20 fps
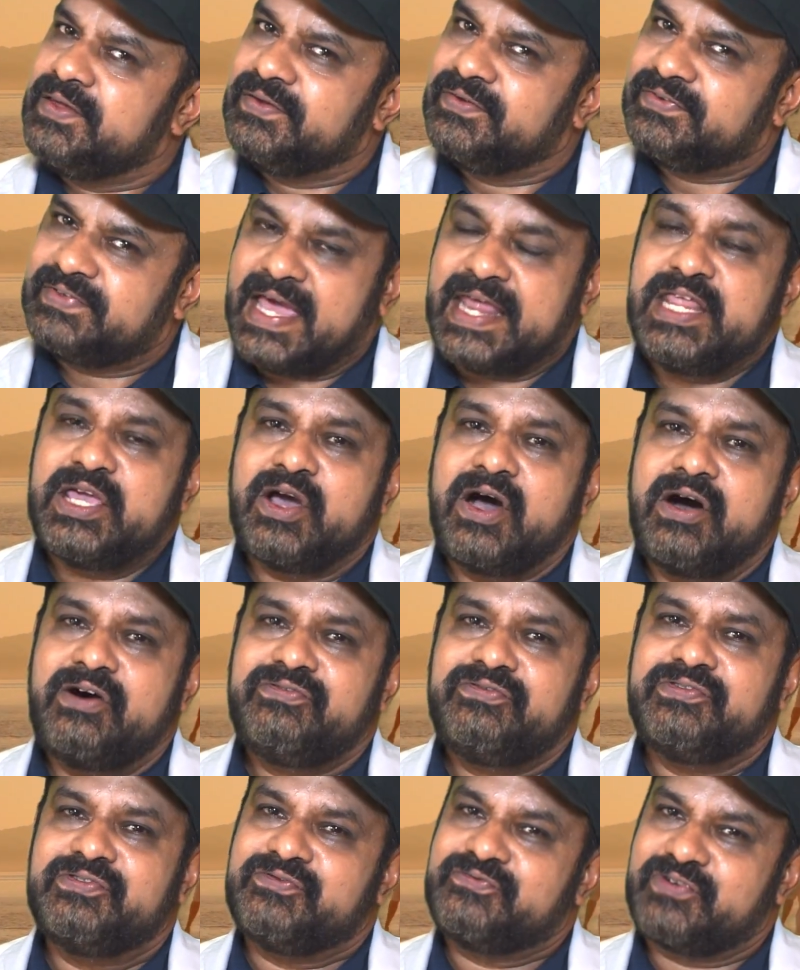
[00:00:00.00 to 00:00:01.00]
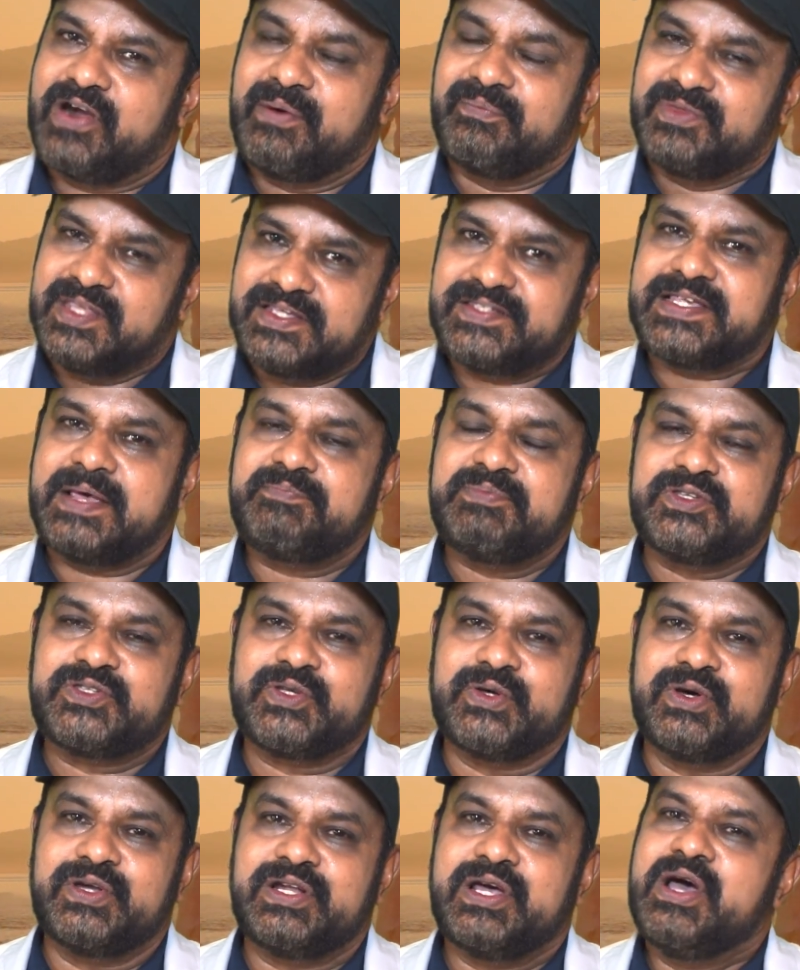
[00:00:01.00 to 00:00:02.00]
Signing off from this
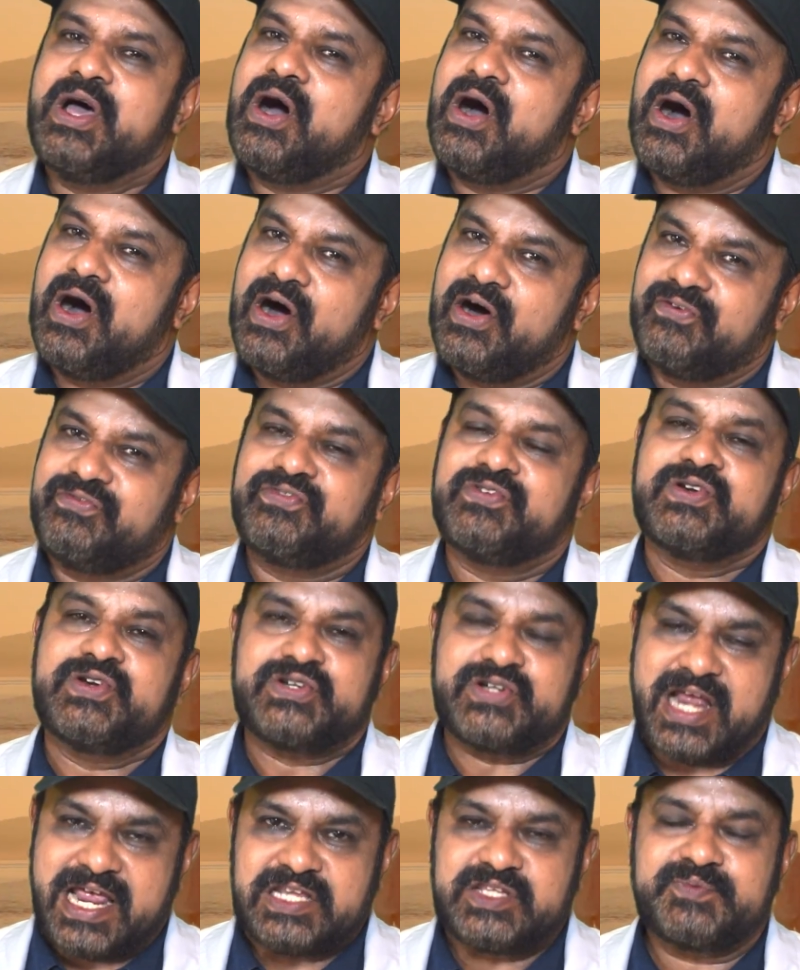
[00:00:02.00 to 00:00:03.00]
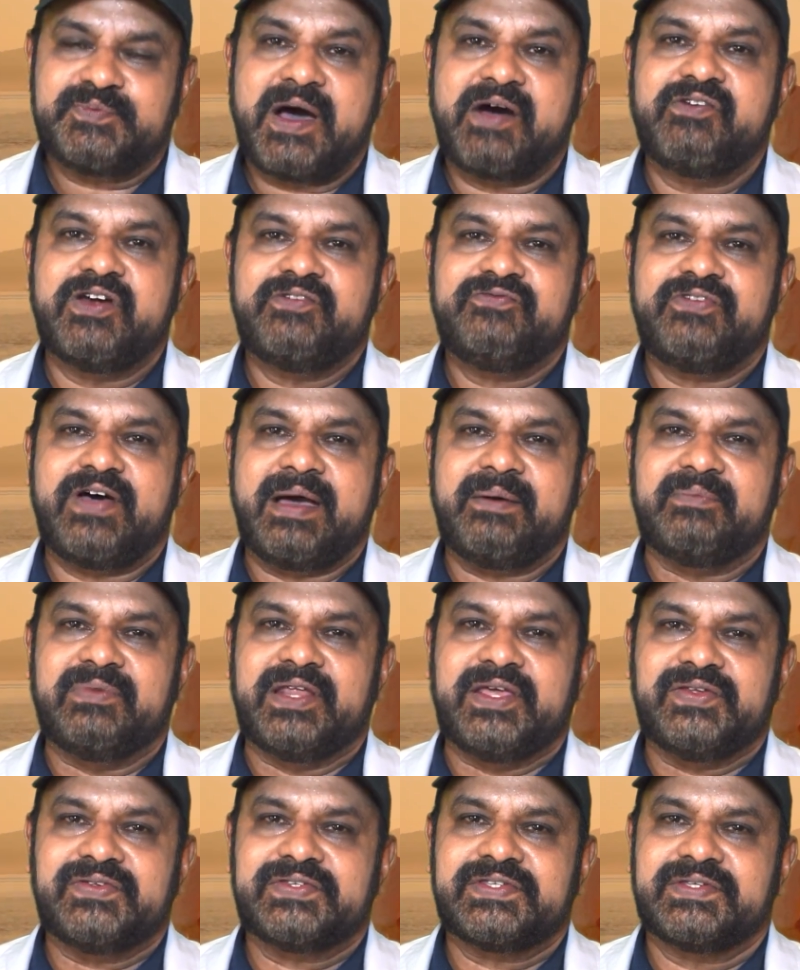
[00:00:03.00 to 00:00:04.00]
episode of Transpowered
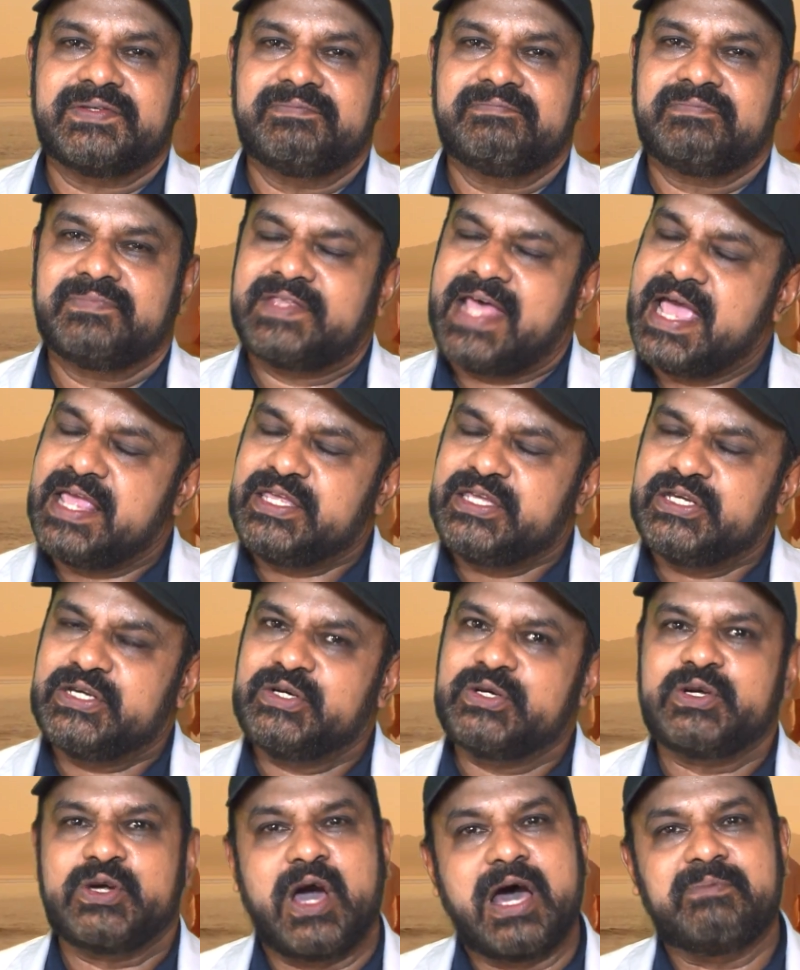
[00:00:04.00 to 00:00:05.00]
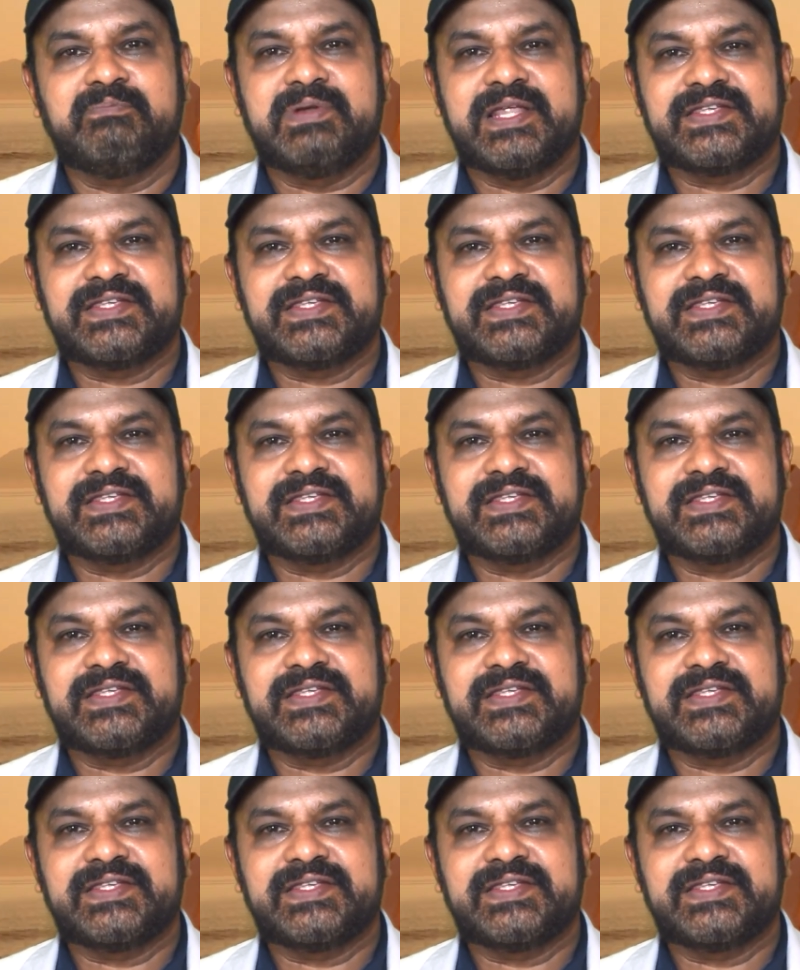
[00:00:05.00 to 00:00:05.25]
Families. Thank you. God